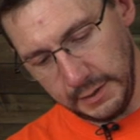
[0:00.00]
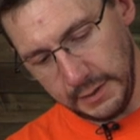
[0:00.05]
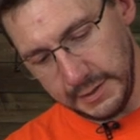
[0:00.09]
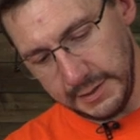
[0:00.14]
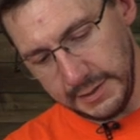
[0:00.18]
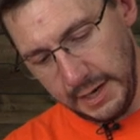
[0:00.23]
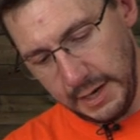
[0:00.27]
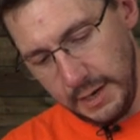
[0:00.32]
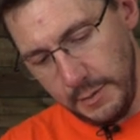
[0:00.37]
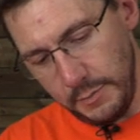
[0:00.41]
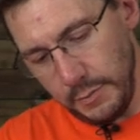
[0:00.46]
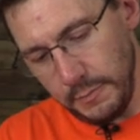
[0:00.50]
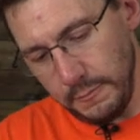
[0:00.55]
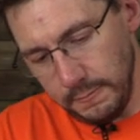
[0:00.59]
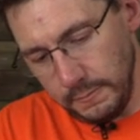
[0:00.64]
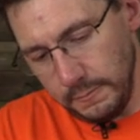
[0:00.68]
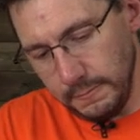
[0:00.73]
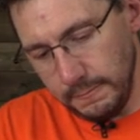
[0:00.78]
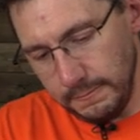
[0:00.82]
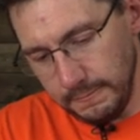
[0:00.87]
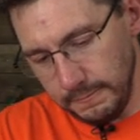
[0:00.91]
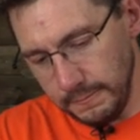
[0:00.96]
the tape.
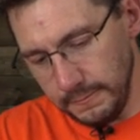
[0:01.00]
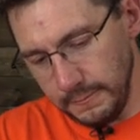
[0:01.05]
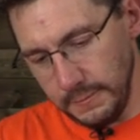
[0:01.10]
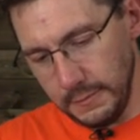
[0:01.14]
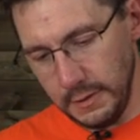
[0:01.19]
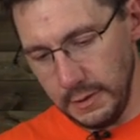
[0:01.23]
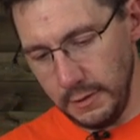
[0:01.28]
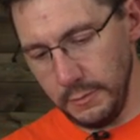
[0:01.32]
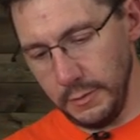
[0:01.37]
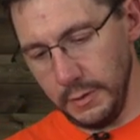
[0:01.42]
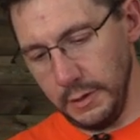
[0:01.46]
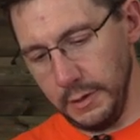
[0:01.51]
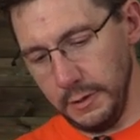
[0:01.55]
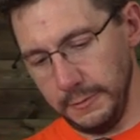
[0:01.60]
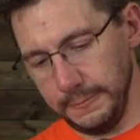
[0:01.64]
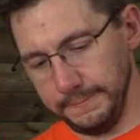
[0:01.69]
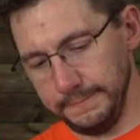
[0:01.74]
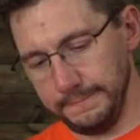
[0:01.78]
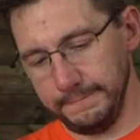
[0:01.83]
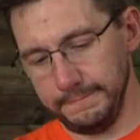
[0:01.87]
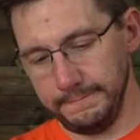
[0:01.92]
There we go.